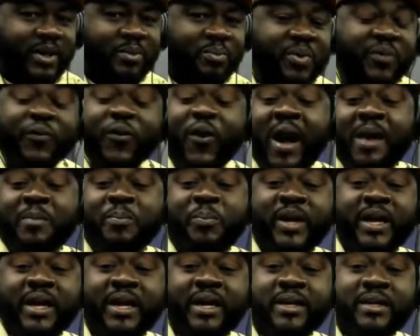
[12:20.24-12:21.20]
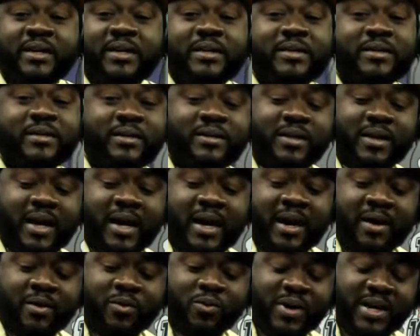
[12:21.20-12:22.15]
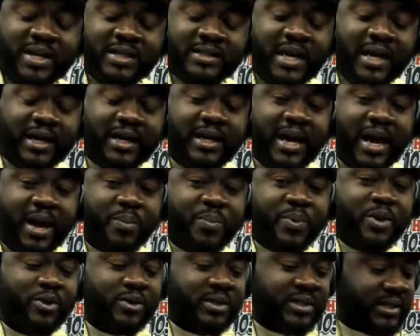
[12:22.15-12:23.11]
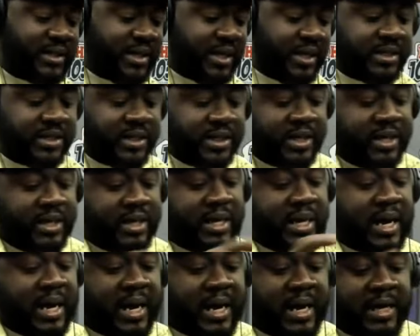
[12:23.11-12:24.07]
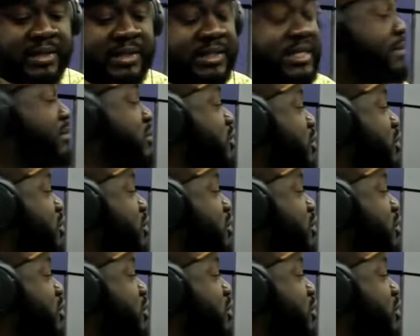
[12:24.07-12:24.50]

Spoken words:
Before I play what exactly happened on stage, Sam